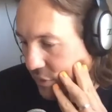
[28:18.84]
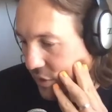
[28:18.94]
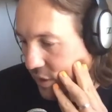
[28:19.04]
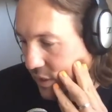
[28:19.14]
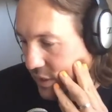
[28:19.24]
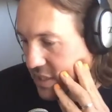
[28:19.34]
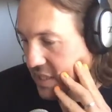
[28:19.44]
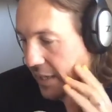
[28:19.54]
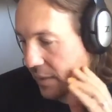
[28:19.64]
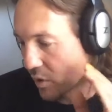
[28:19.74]
that he's
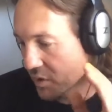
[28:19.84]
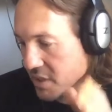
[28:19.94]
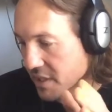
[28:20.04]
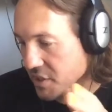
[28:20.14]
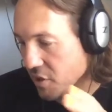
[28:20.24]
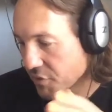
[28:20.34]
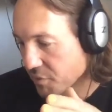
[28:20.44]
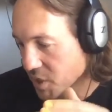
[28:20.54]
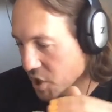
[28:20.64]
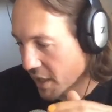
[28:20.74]
saying it wasn't necessarily
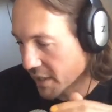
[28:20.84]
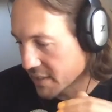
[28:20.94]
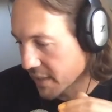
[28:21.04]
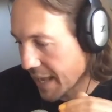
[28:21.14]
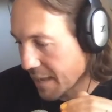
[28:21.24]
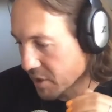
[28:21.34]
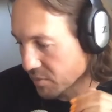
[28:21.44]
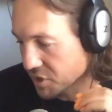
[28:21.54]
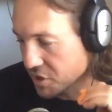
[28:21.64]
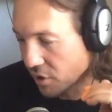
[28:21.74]
from a Chinese lab; it
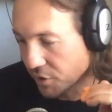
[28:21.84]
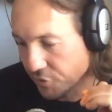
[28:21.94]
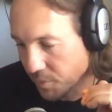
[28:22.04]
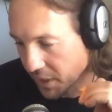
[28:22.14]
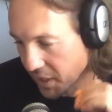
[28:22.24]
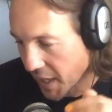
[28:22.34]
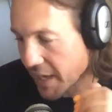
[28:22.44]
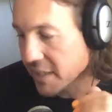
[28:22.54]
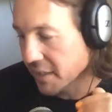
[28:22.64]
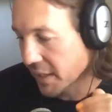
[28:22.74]
was stolen from a
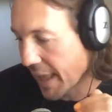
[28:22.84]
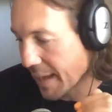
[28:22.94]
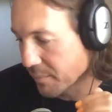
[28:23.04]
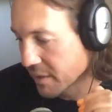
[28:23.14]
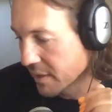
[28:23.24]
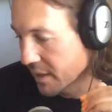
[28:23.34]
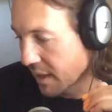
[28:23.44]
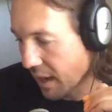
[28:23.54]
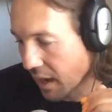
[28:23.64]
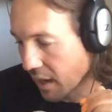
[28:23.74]
Canadian lab.
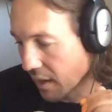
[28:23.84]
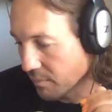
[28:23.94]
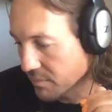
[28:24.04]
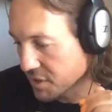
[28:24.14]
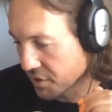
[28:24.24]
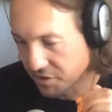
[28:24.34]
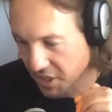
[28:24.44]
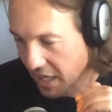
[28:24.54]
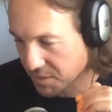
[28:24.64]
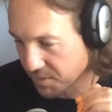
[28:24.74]
Um, so there was
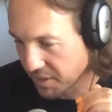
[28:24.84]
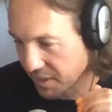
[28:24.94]
a oh, husband. Oh,